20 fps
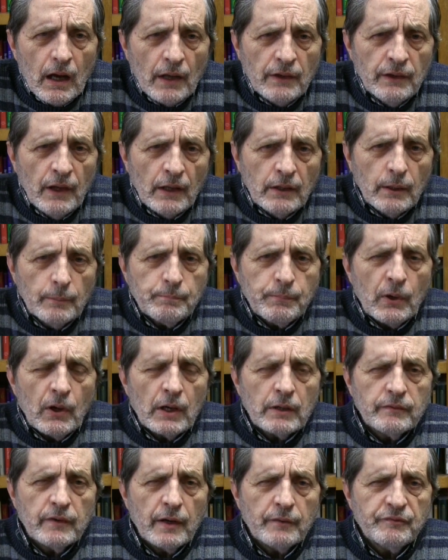Another
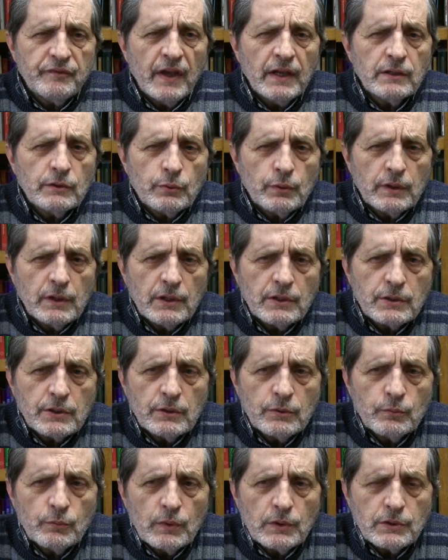part of our faith
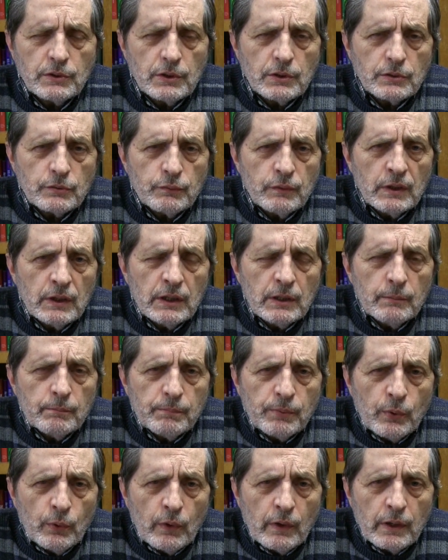tradition, which is really
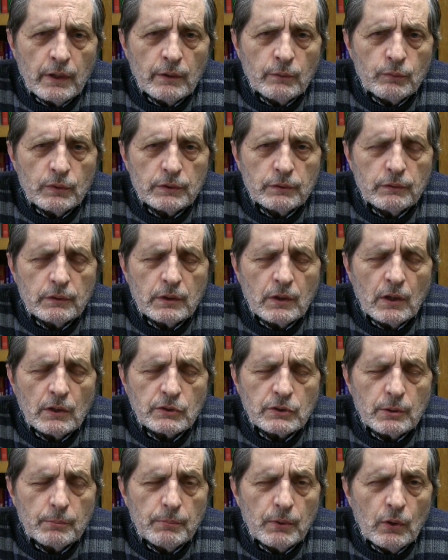important with
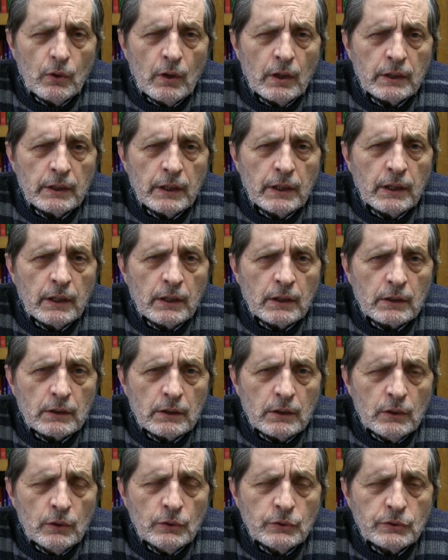regards to belonging and
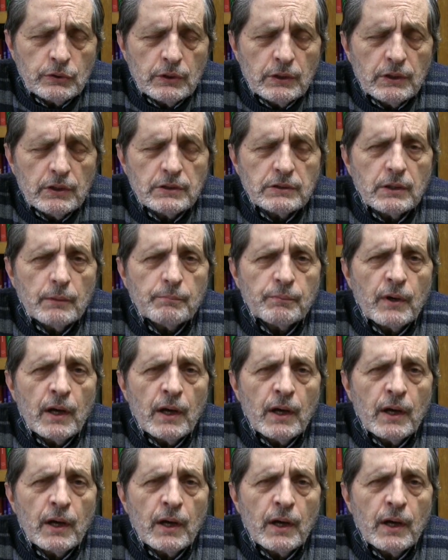inclusion, is the